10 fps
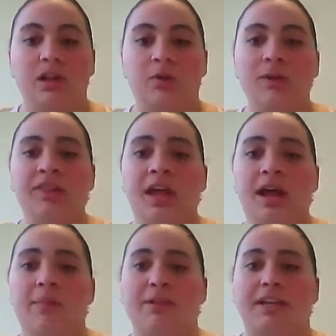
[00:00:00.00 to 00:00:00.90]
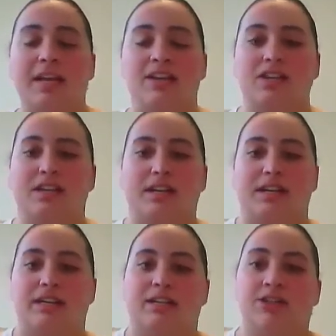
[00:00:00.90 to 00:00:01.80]
What the application
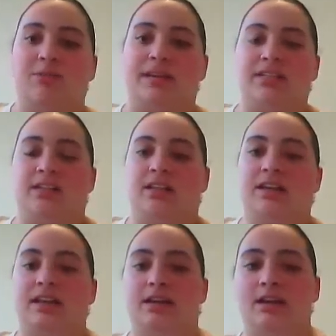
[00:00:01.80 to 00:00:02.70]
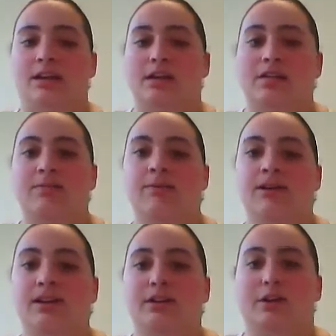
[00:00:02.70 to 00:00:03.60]
is, you basically just put
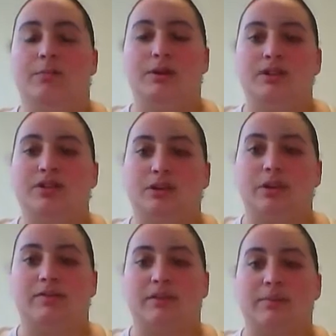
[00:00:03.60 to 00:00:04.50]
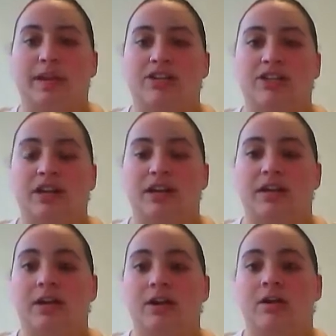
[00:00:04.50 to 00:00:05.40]
in your personal
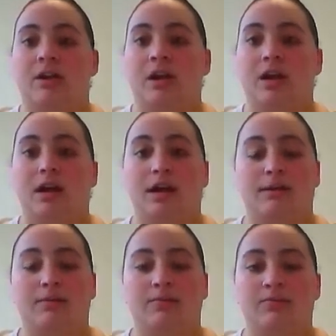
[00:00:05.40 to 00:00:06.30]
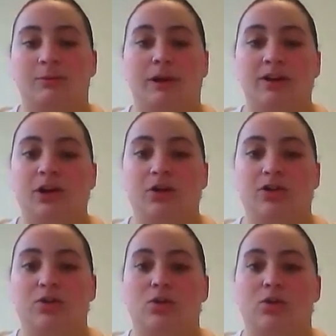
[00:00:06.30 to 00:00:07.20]
information, where you go to
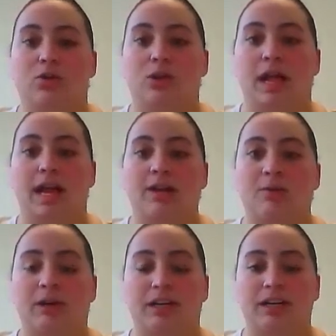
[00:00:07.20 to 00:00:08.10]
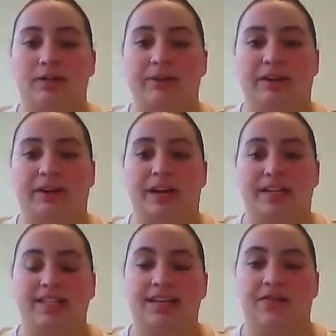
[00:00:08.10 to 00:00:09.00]
school, any work
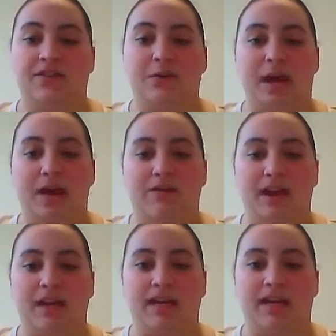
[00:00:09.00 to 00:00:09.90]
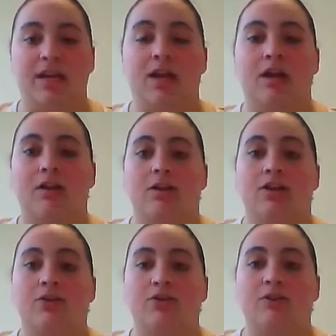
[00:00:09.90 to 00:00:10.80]
experience, if you have any.
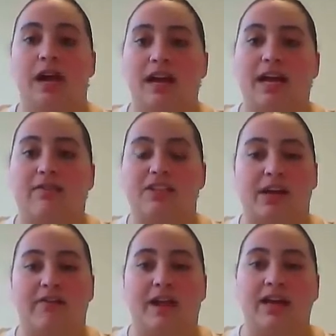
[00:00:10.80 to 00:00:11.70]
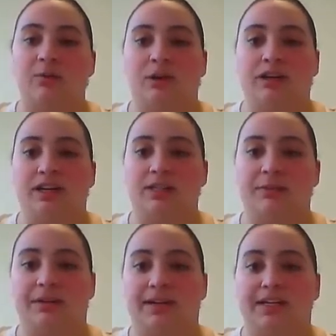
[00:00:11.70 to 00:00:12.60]
You do not have to have any work
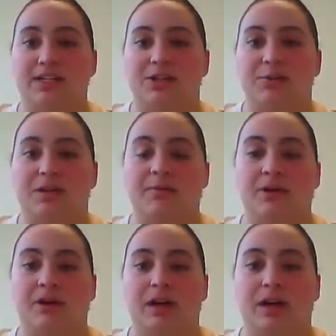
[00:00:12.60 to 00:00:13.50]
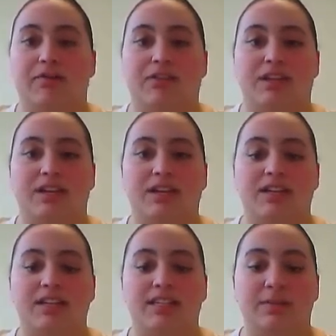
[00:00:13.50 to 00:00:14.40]
experience to be part of the
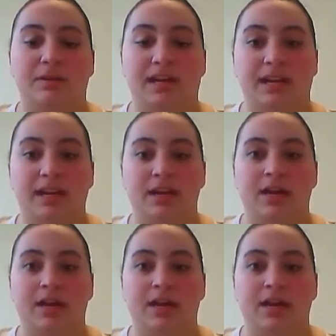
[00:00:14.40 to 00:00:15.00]
DCP.